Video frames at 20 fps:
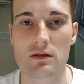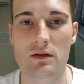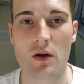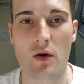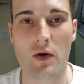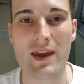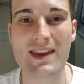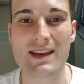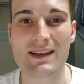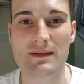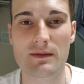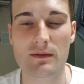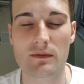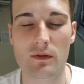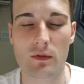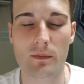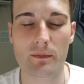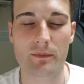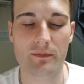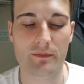he's
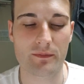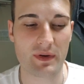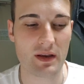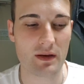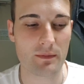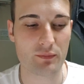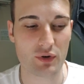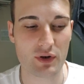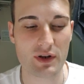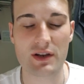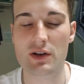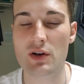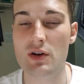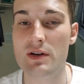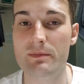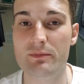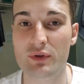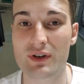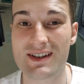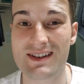been pretty good
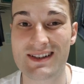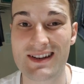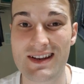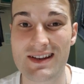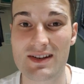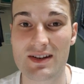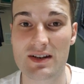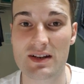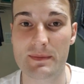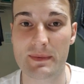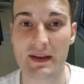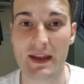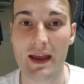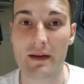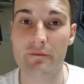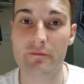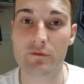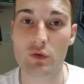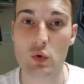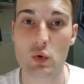in pre-season. He's been
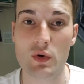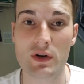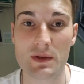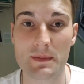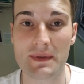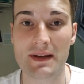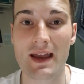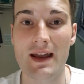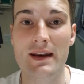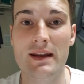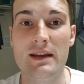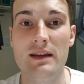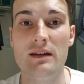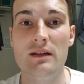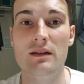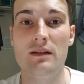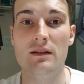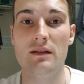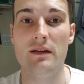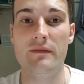getting forward, he's been
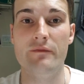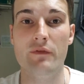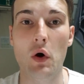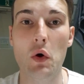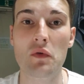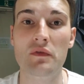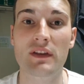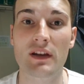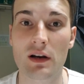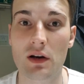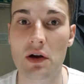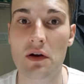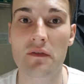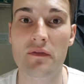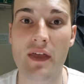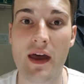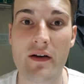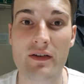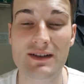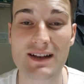getting involved in a lot of
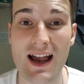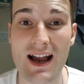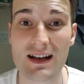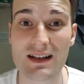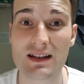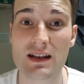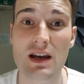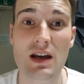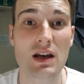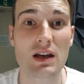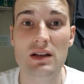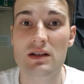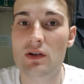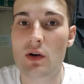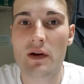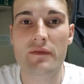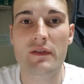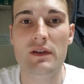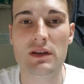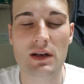their attacks, so
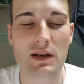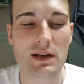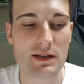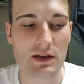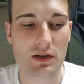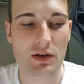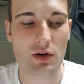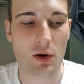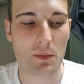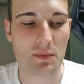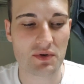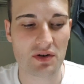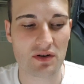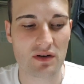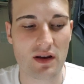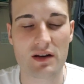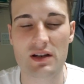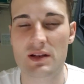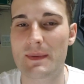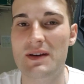I think that he's a good
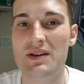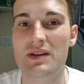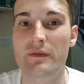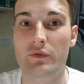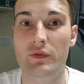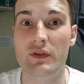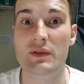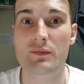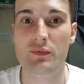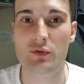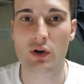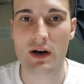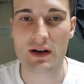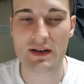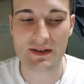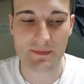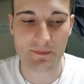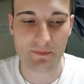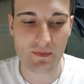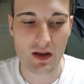option, and especially for his
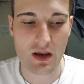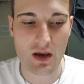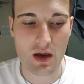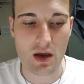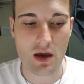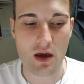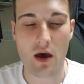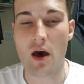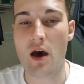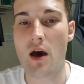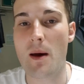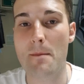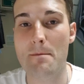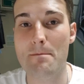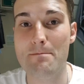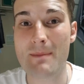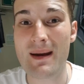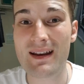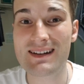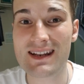price.
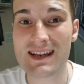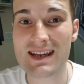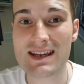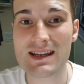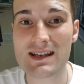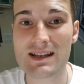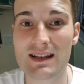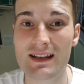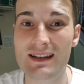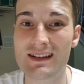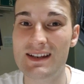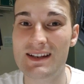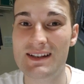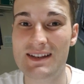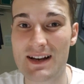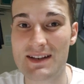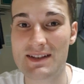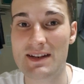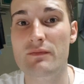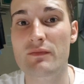Mendy is the
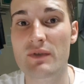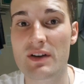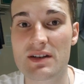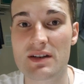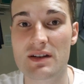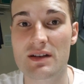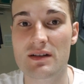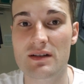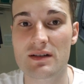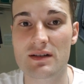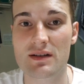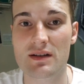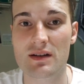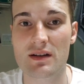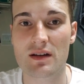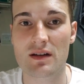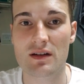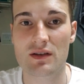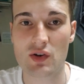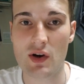exact same reason as
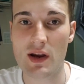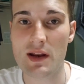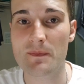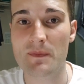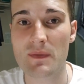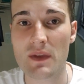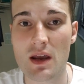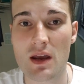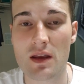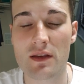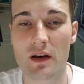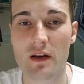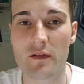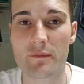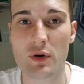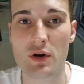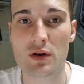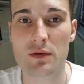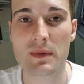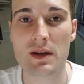Trent that I've
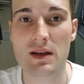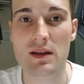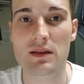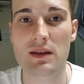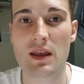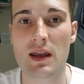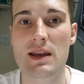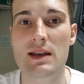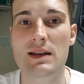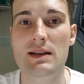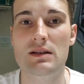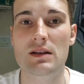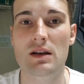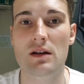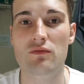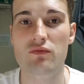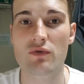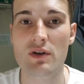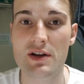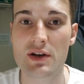put him in, that he's
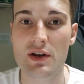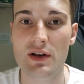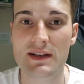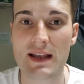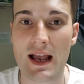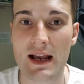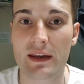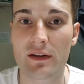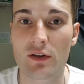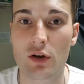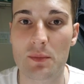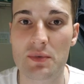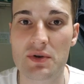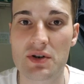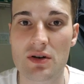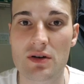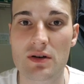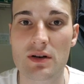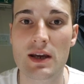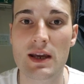a really good attacking
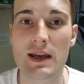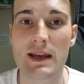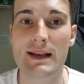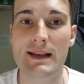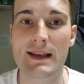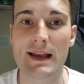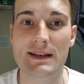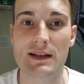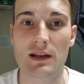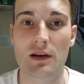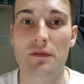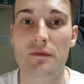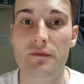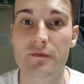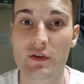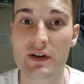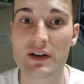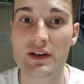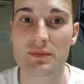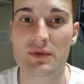option. He gets a lot of
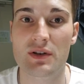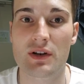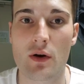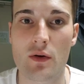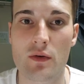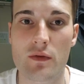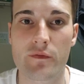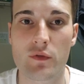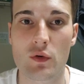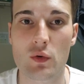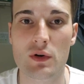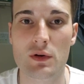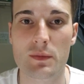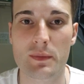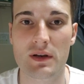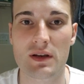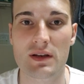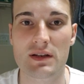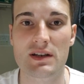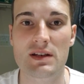freedom to go forward
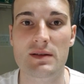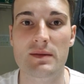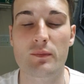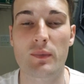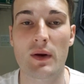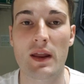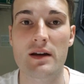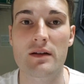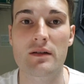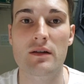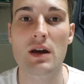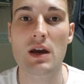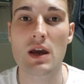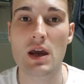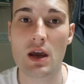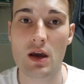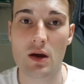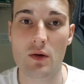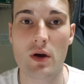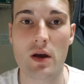because he's playing
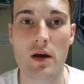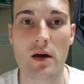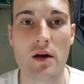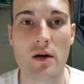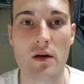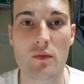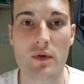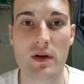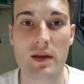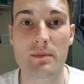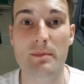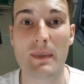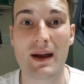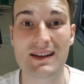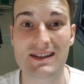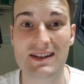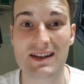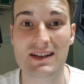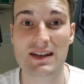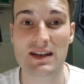in
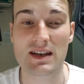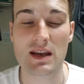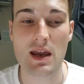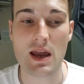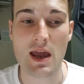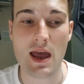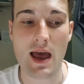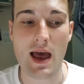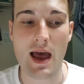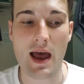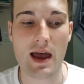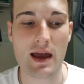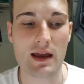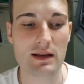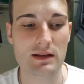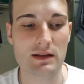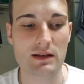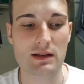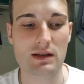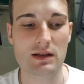Man City,
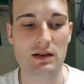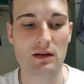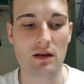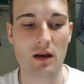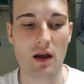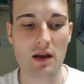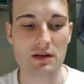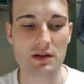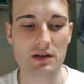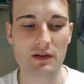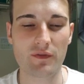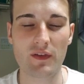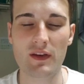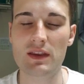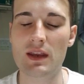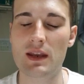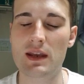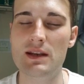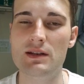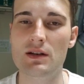and I just think
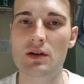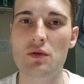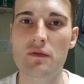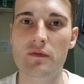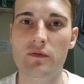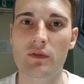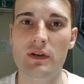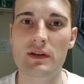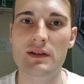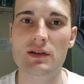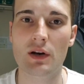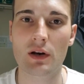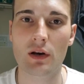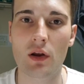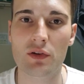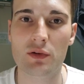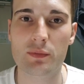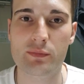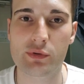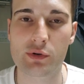that he's got a
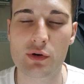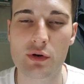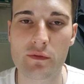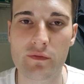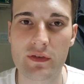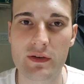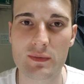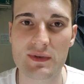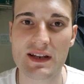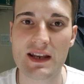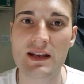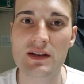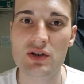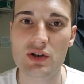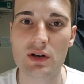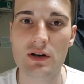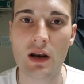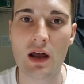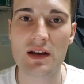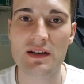lot to prove. He was
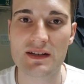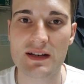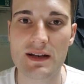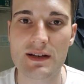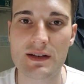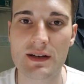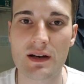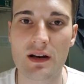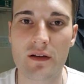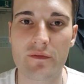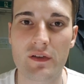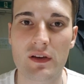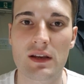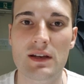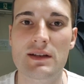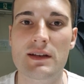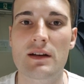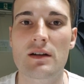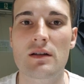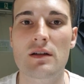injured last season, and I think
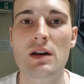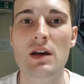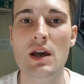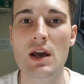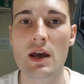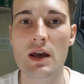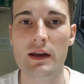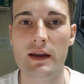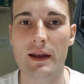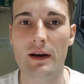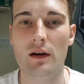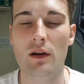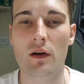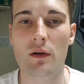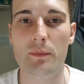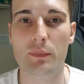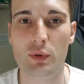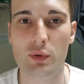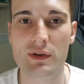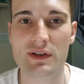he's going to get a lot
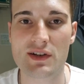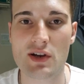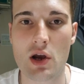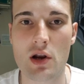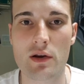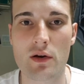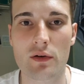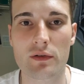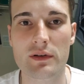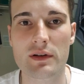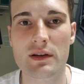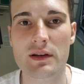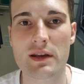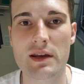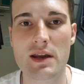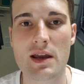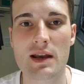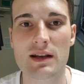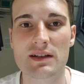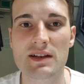of points early on in
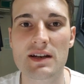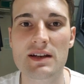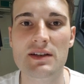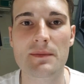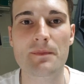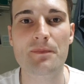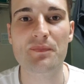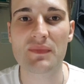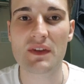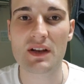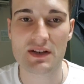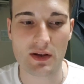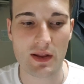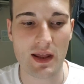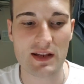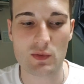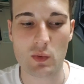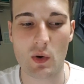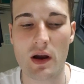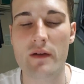the season, so
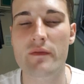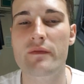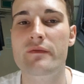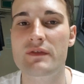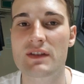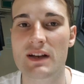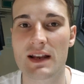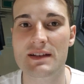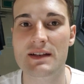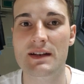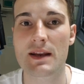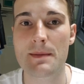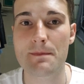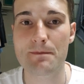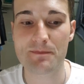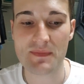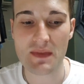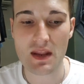that's why I've selected him.